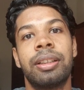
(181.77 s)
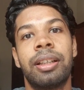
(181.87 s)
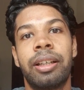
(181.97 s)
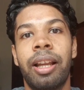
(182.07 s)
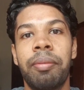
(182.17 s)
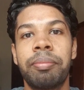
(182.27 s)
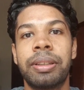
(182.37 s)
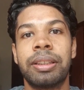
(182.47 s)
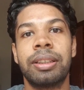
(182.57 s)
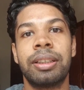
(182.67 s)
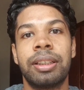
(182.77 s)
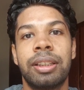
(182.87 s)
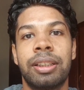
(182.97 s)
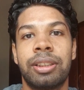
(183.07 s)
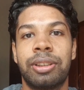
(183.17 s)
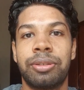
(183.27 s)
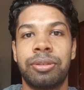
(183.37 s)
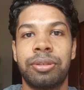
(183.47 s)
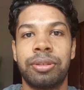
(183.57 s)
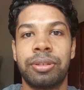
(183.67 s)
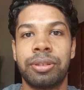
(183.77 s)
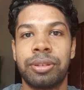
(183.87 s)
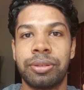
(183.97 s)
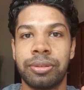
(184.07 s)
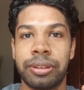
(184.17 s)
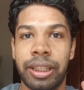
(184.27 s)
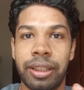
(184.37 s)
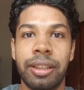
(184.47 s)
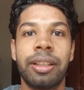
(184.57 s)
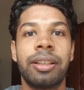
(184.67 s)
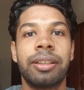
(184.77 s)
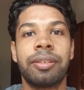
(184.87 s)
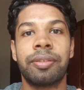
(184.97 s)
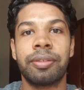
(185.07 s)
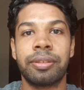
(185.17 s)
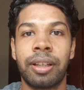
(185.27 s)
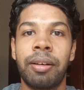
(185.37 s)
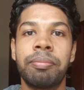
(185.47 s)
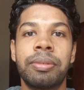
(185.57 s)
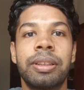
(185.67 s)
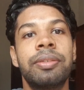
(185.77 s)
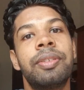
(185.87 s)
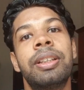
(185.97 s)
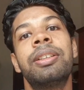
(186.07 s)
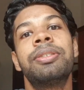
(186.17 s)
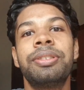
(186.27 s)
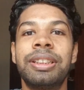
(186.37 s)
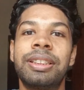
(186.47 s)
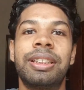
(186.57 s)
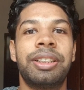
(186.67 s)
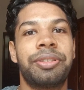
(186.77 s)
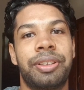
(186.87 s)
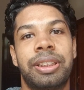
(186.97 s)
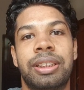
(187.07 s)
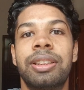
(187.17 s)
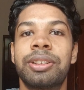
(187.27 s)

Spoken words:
a number. So to get the number, we'll do this equation.